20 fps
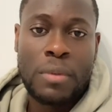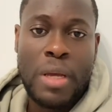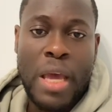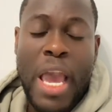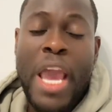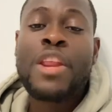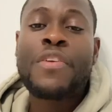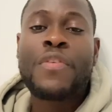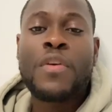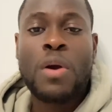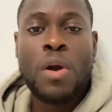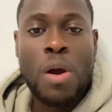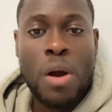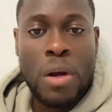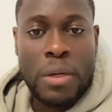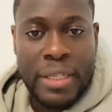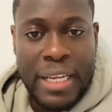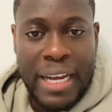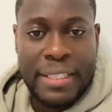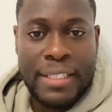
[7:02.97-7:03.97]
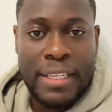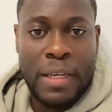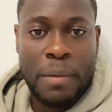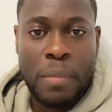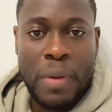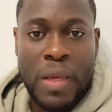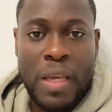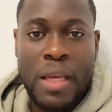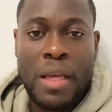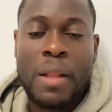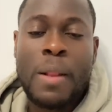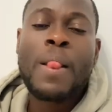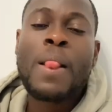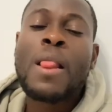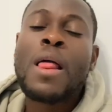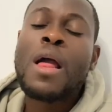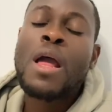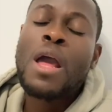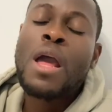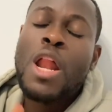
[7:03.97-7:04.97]
And if you're contacting me,
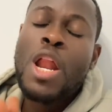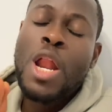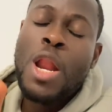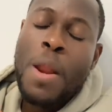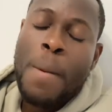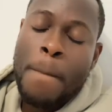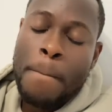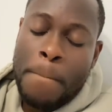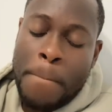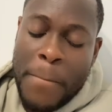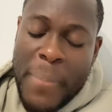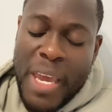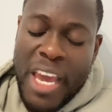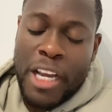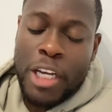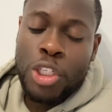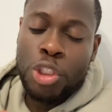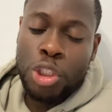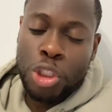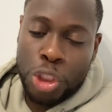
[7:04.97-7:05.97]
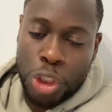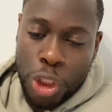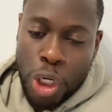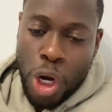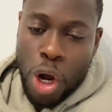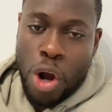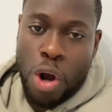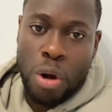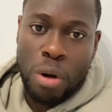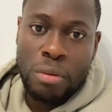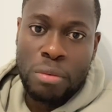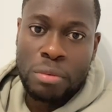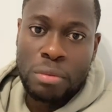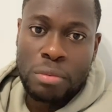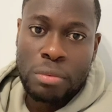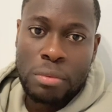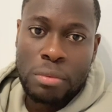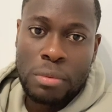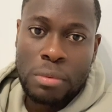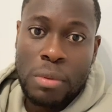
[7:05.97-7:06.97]
make sure
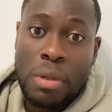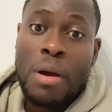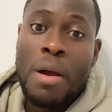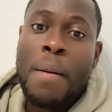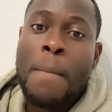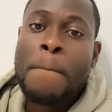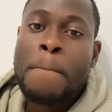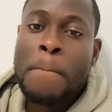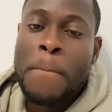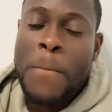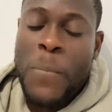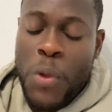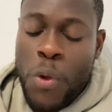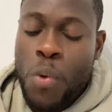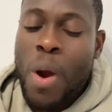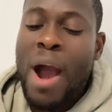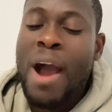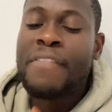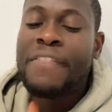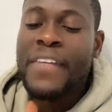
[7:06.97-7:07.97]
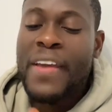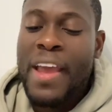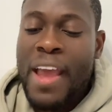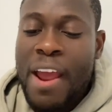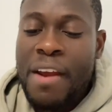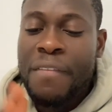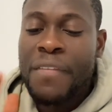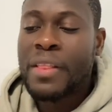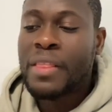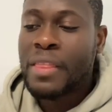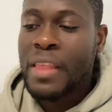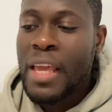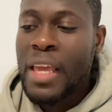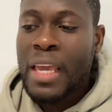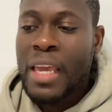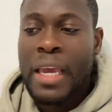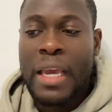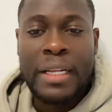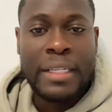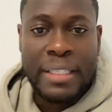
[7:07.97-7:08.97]
you have
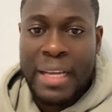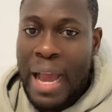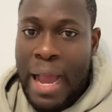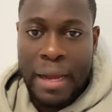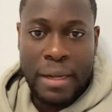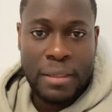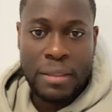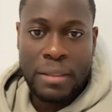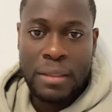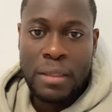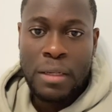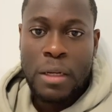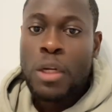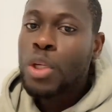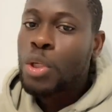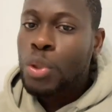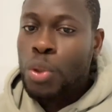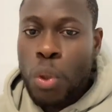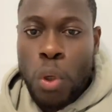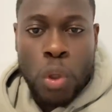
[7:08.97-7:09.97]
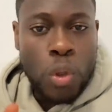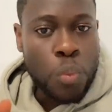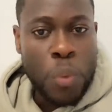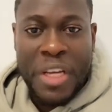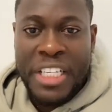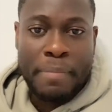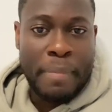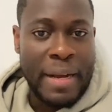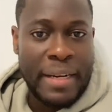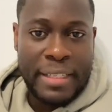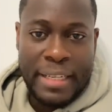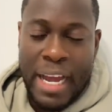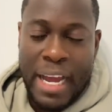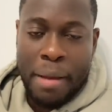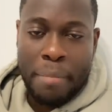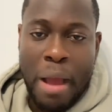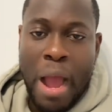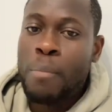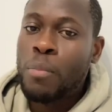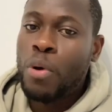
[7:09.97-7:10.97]
everything intact. Don't waste my
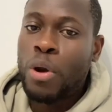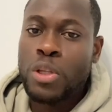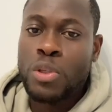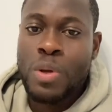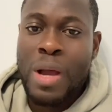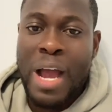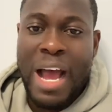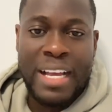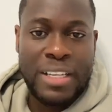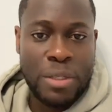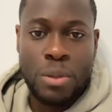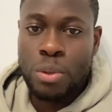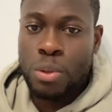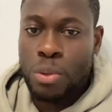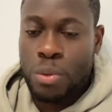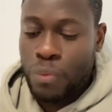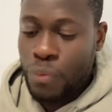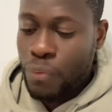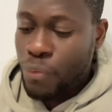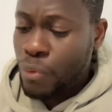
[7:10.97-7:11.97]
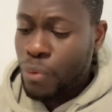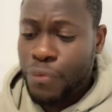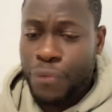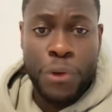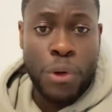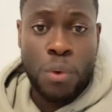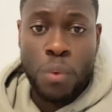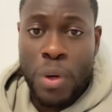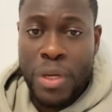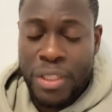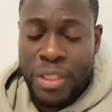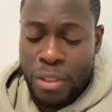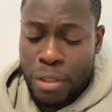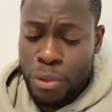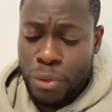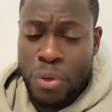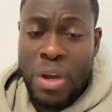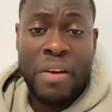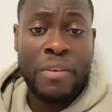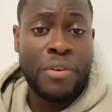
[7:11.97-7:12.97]
time. I'm going to ask you few
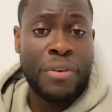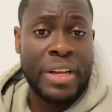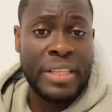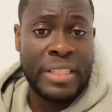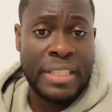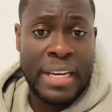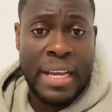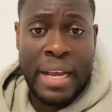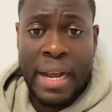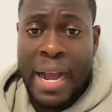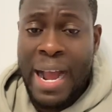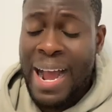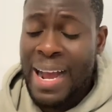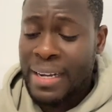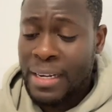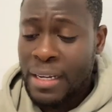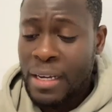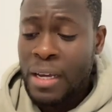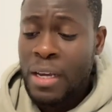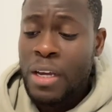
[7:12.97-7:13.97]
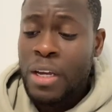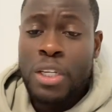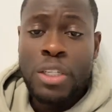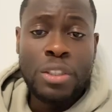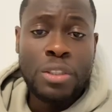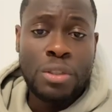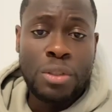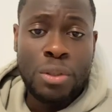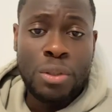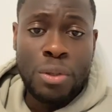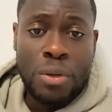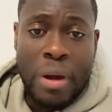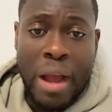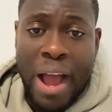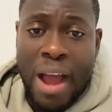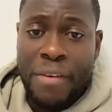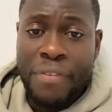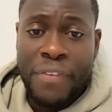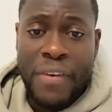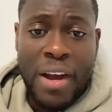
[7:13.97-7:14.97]
questions. Do you have a resident card? Do you
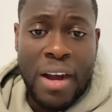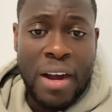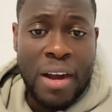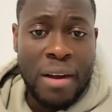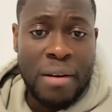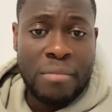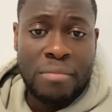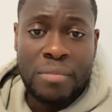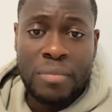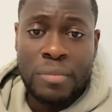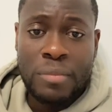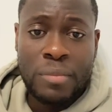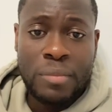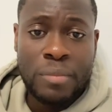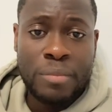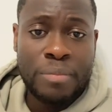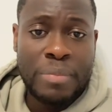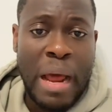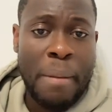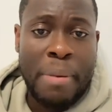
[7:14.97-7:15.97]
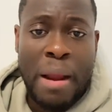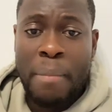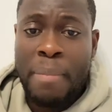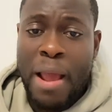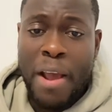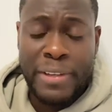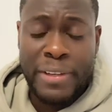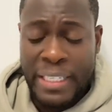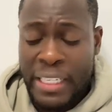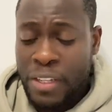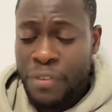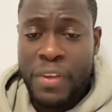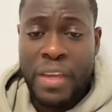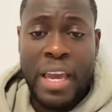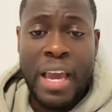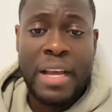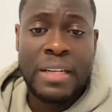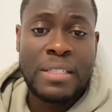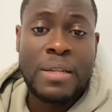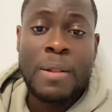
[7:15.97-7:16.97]
have blah blah blah, your
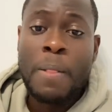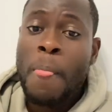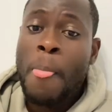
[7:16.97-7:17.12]
certificate?